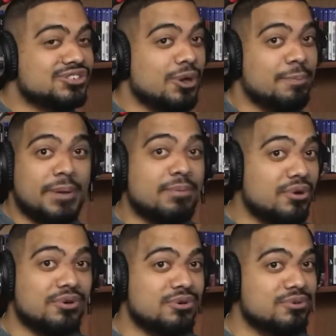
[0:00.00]
So
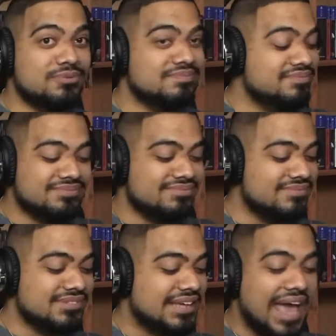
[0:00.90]
people who,
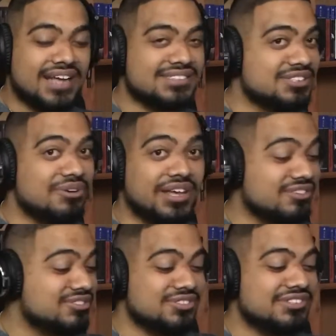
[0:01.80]
casting
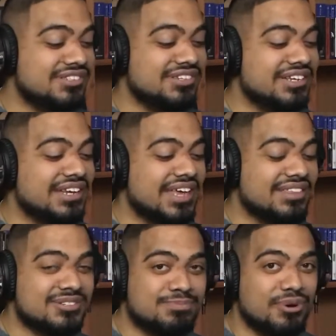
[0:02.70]
directors, you need to
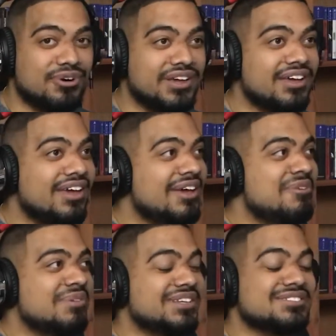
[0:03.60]
get this boy,
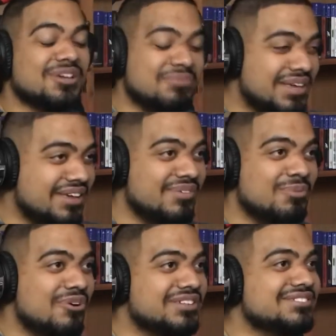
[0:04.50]
because it's gonna be even
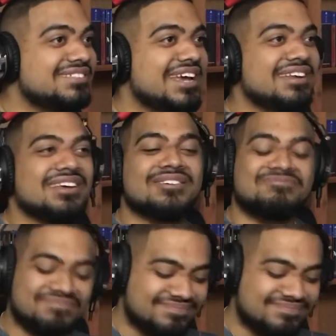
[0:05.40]
more entertaining.